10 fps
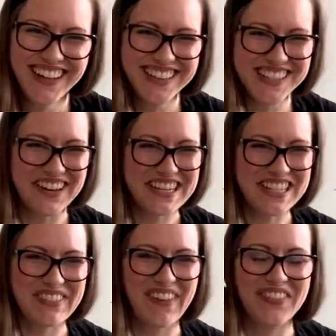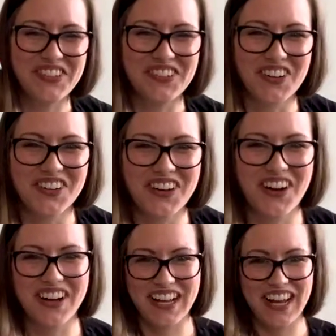So I just pop a roller
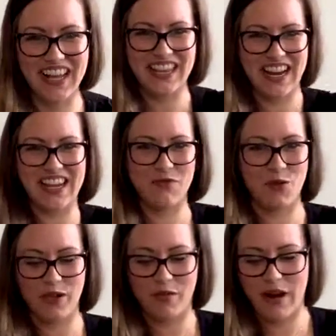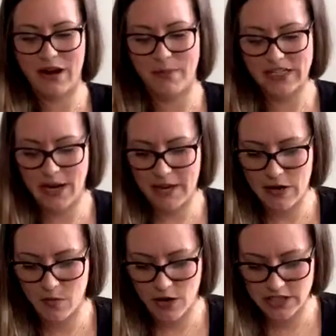on it and then I can roll it right on my tummy
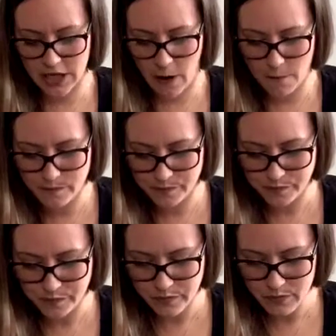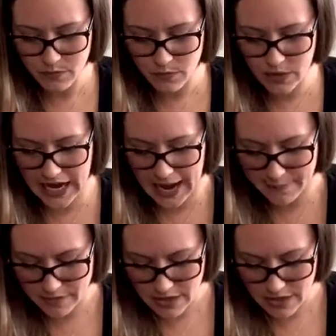and we're good to go. Okay,